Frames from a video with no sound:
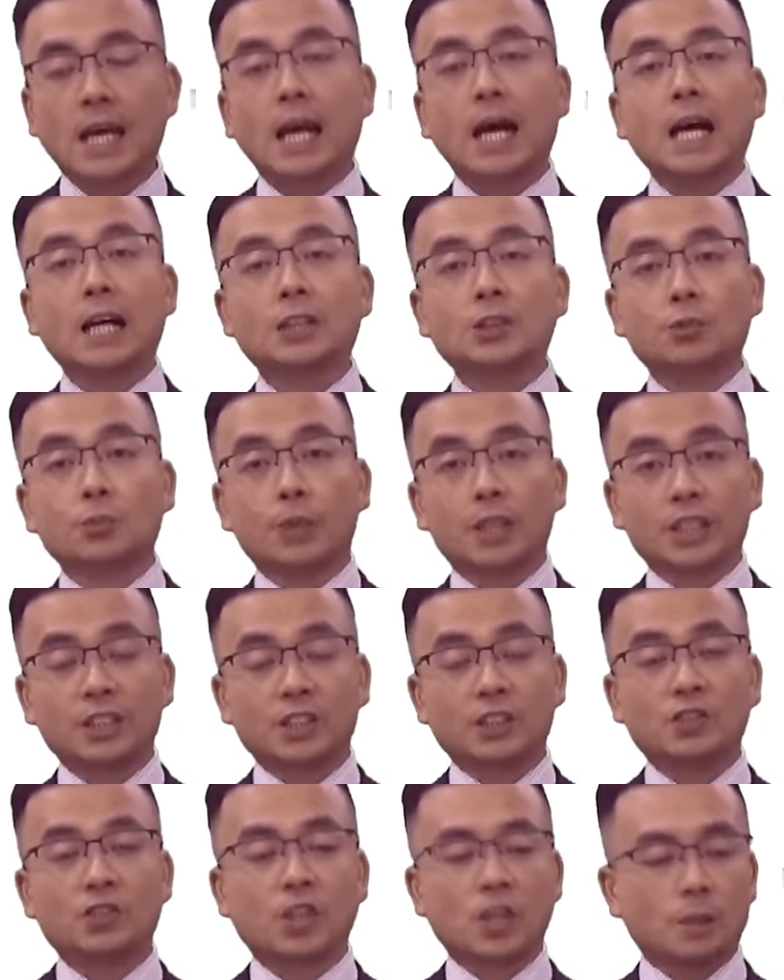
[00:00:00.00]
and we can
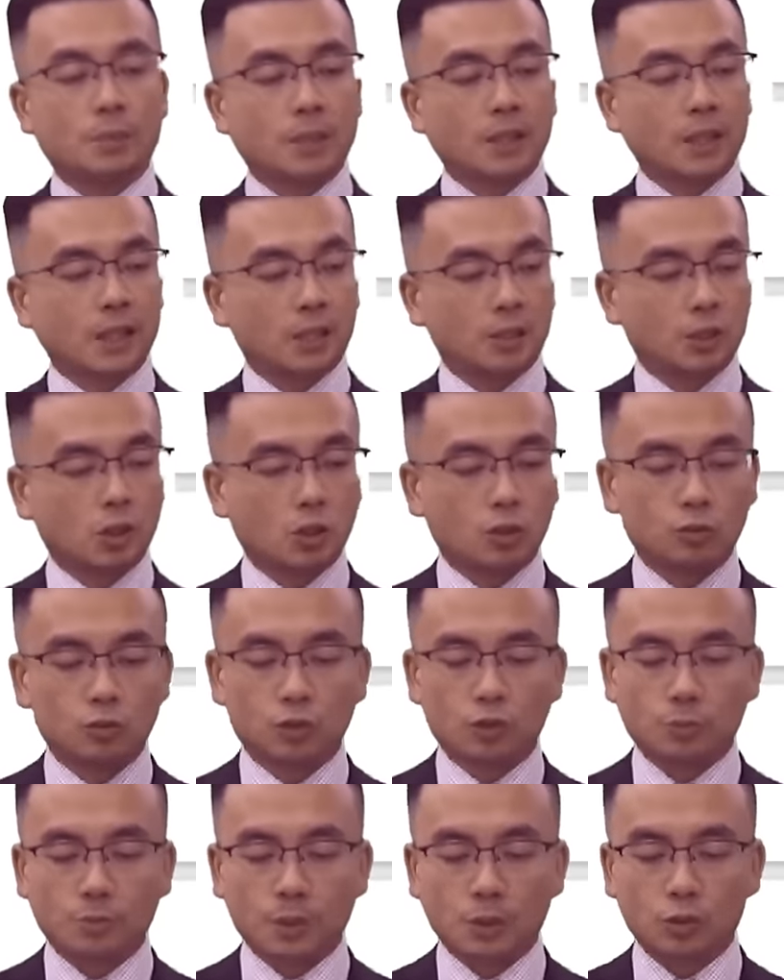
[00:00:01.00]
determine that
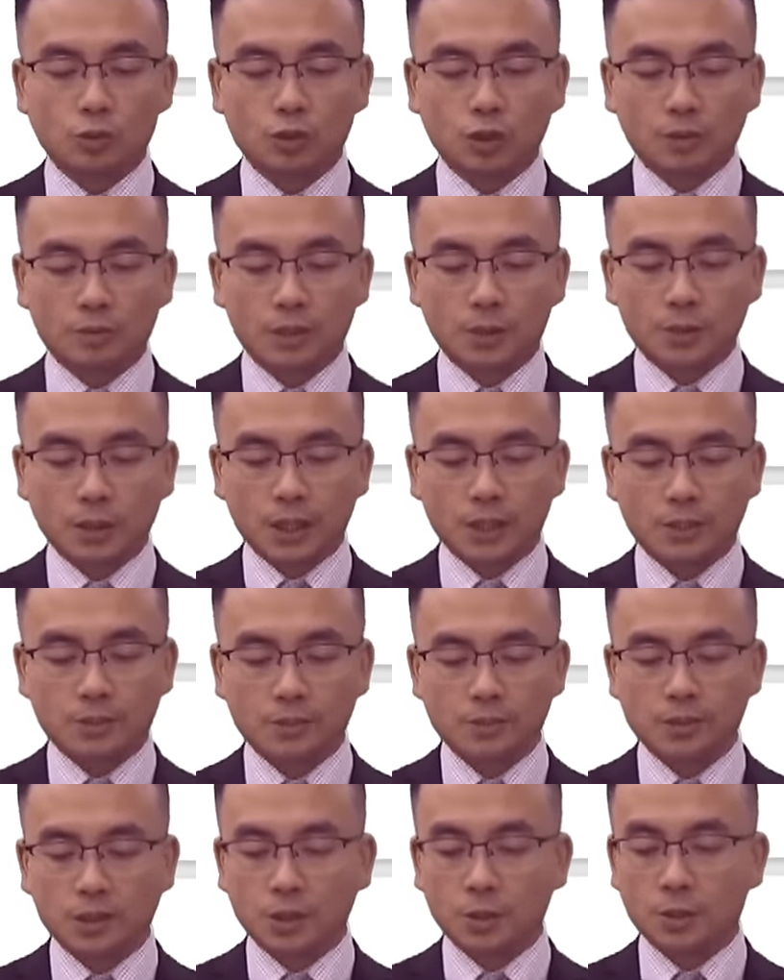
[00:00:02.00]
contribution, okay.
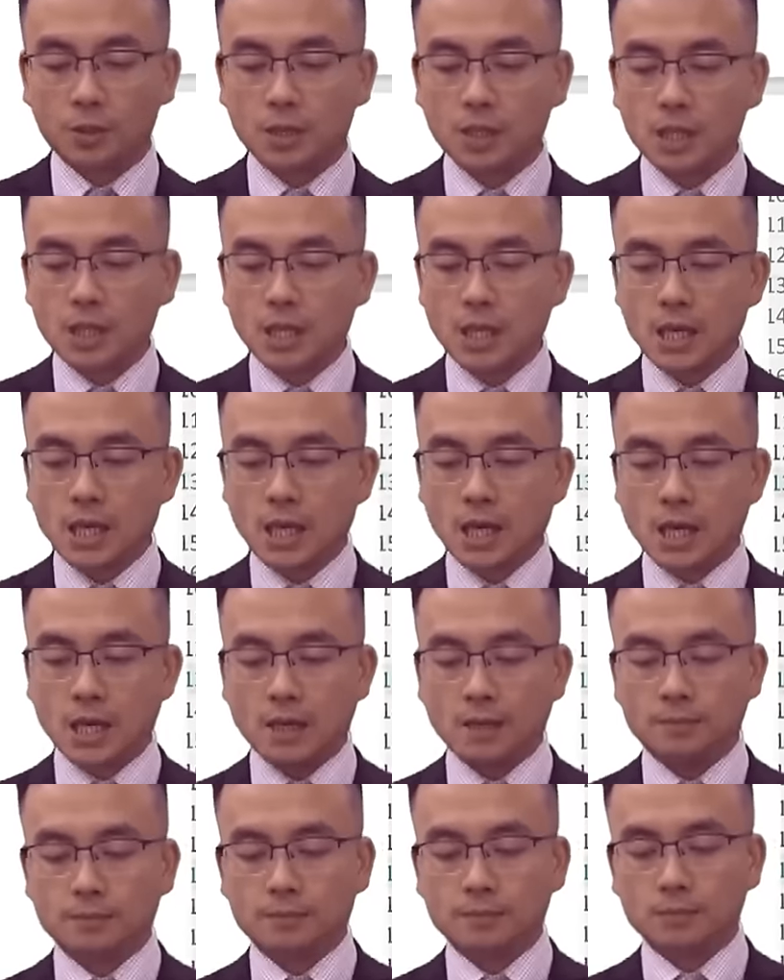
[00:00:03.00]
So
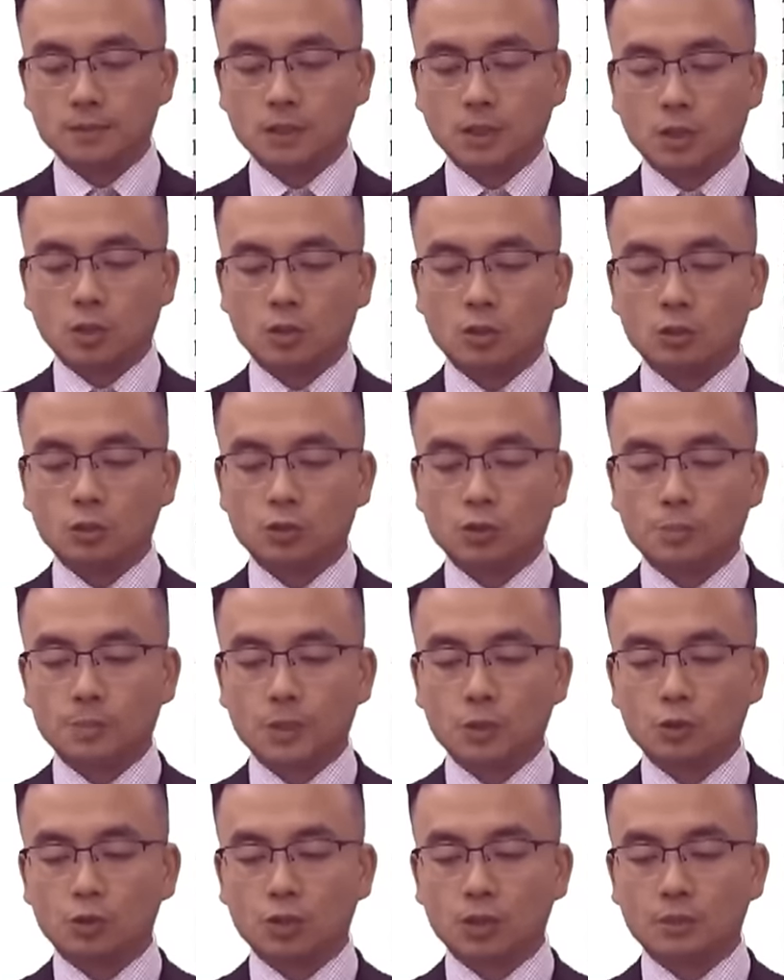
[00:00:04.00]
the
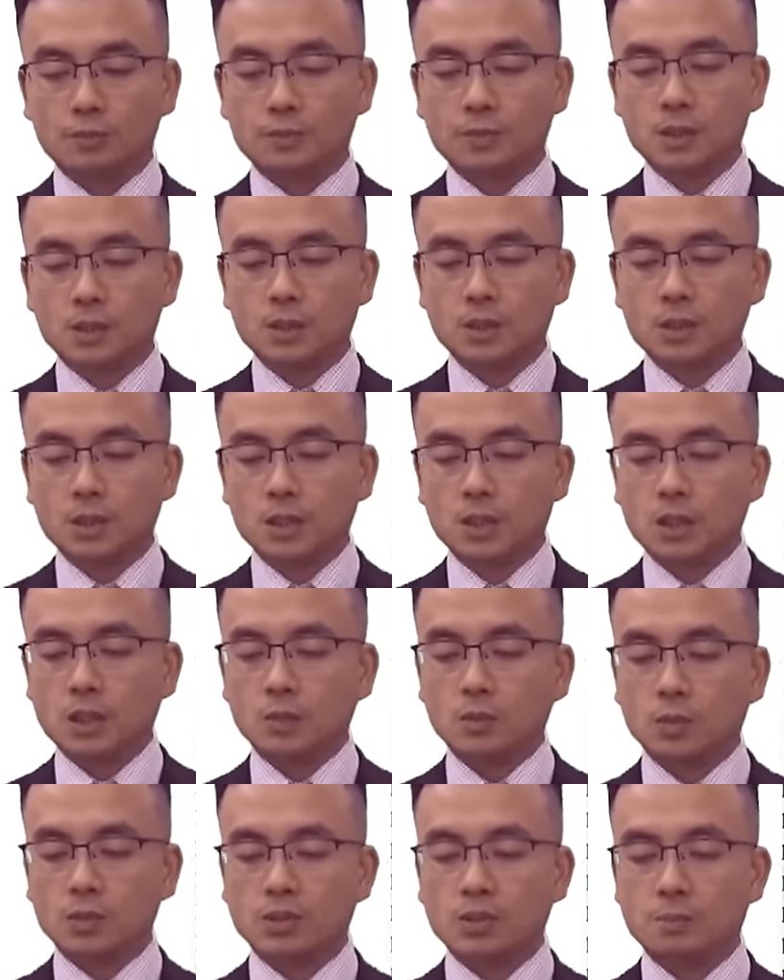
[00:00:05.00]
contribution,
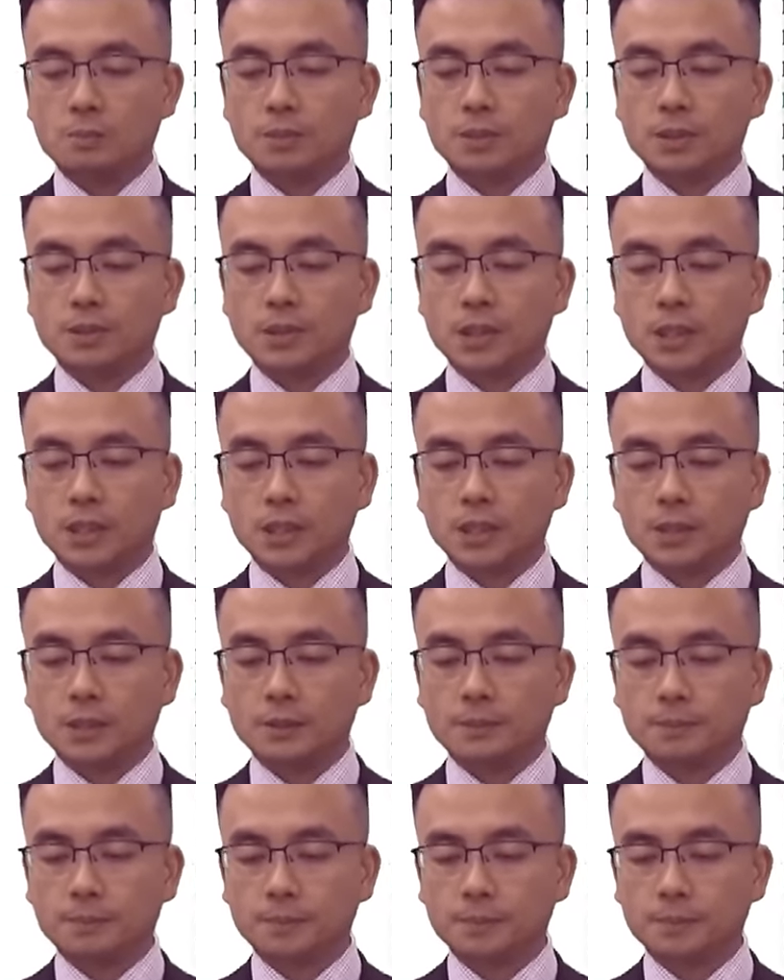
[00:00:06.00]
we simply take